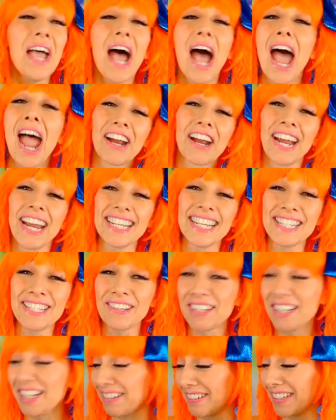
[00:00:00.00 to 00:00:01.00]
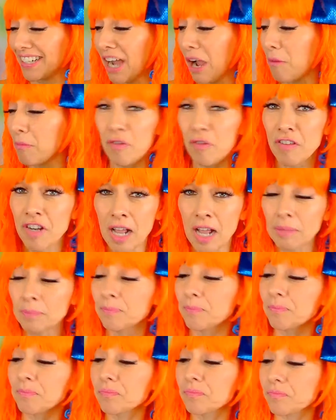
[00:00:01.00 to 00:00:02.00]
All right. So here we go. Moving on.
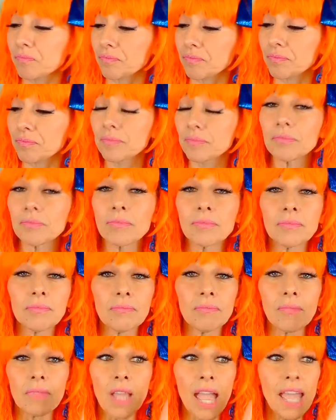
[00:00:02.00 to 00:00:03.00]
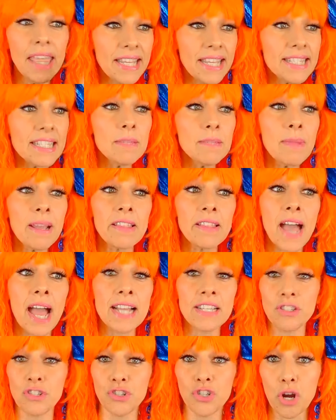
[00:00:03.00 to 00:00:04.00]
This is my
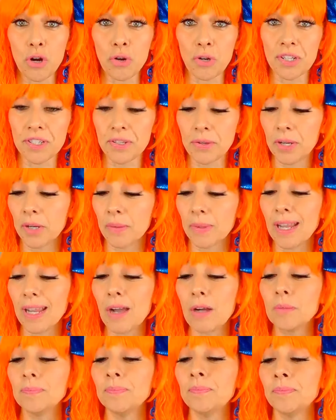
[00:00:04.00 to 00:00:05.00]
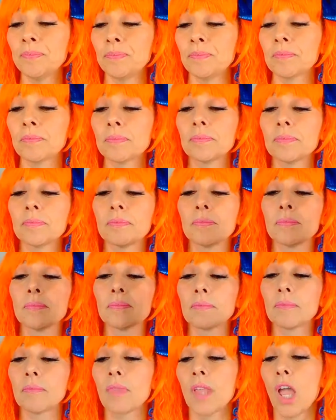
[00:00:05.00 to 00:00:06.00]
last joke. So here we go.
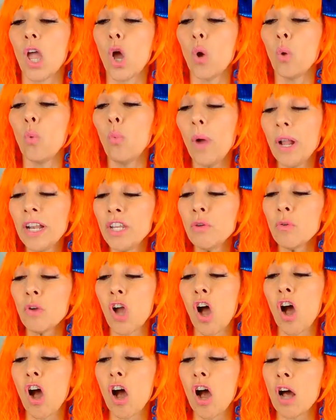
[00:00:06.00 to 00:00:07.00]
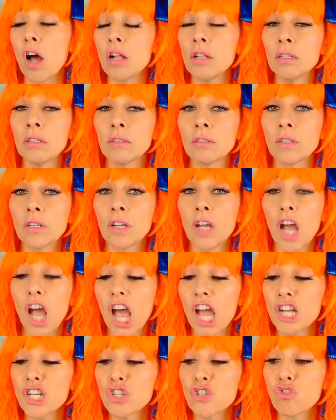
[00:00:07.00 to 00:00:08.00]
What do you call
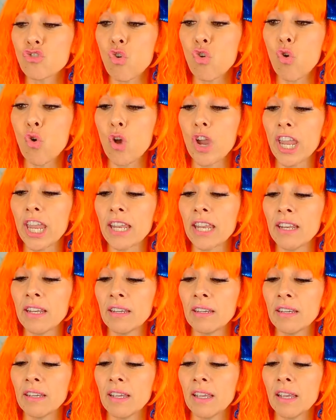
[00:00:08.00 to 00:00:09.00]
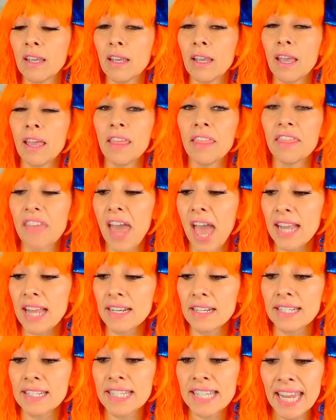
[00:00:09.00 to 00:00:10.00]
a droid that
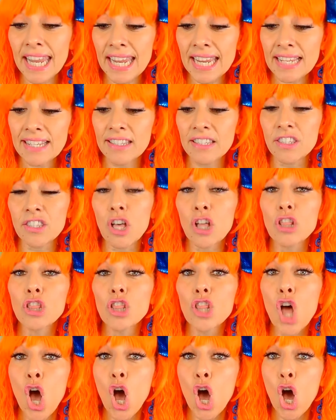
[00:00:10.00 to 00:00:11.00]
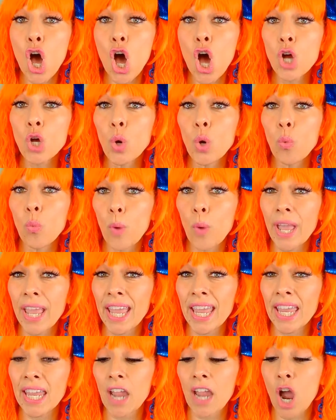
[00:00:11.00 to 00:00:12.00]
takes the long
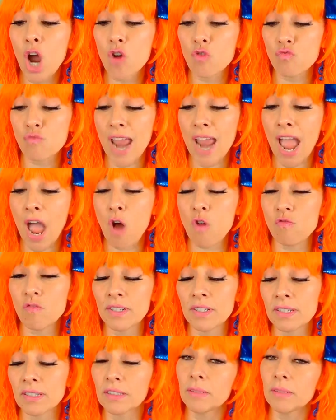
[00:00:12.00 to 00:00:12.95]
way around?